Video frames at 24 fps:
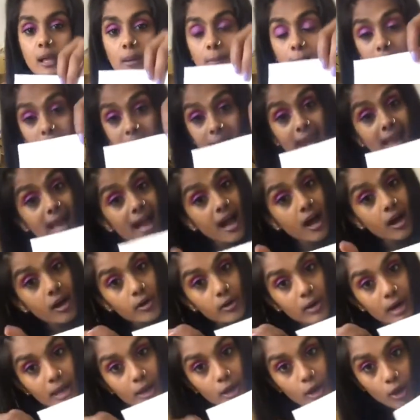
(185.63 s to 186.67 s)
but now
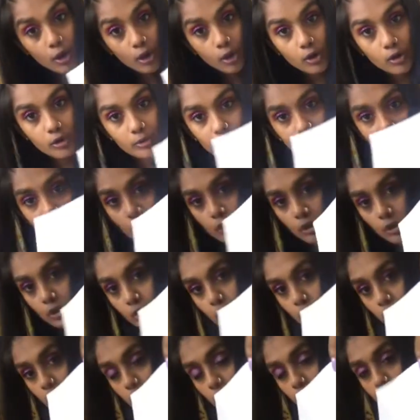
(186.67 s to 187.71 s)
at home,
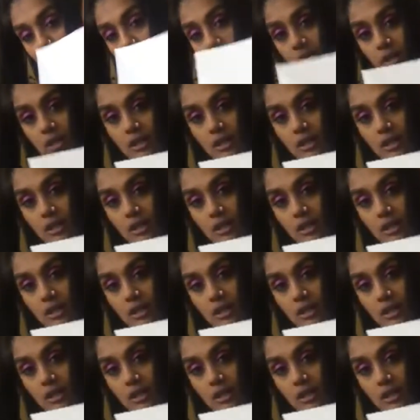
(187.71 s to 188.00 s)
you